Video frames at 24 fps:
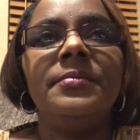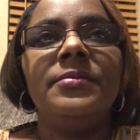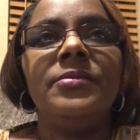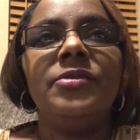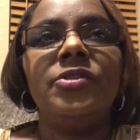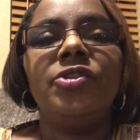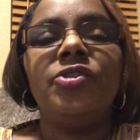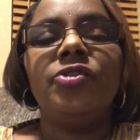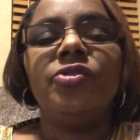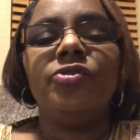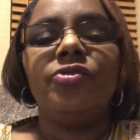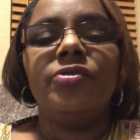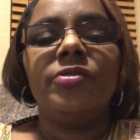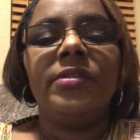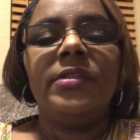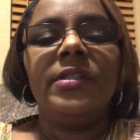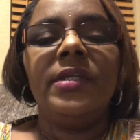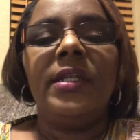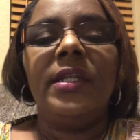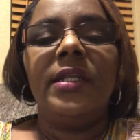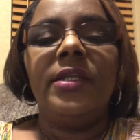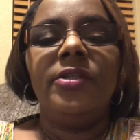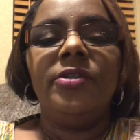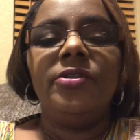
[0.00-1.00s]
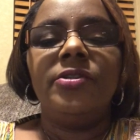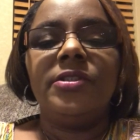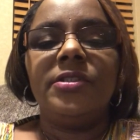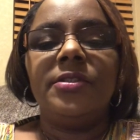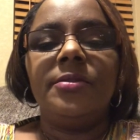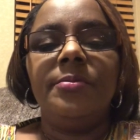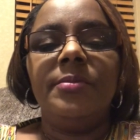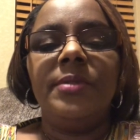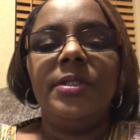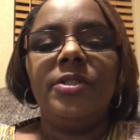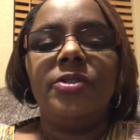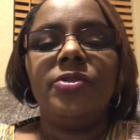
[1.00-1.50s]
Children that I used to
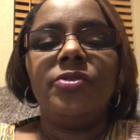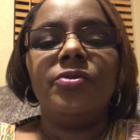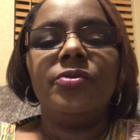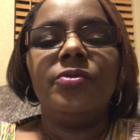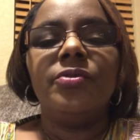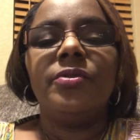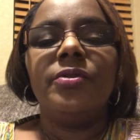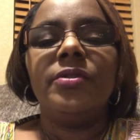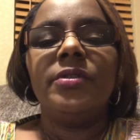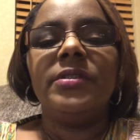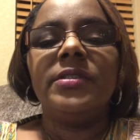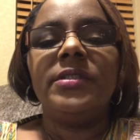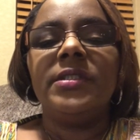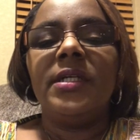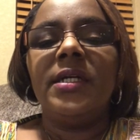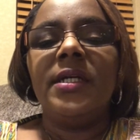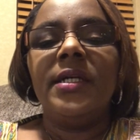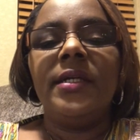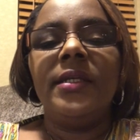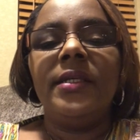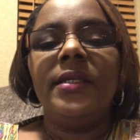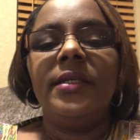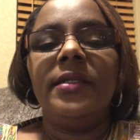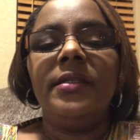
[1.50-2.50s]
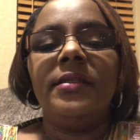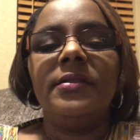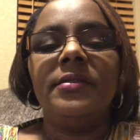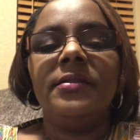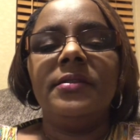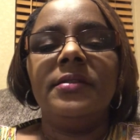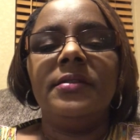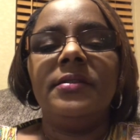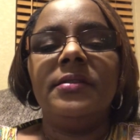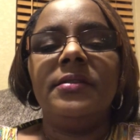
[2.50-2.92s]
mentor dying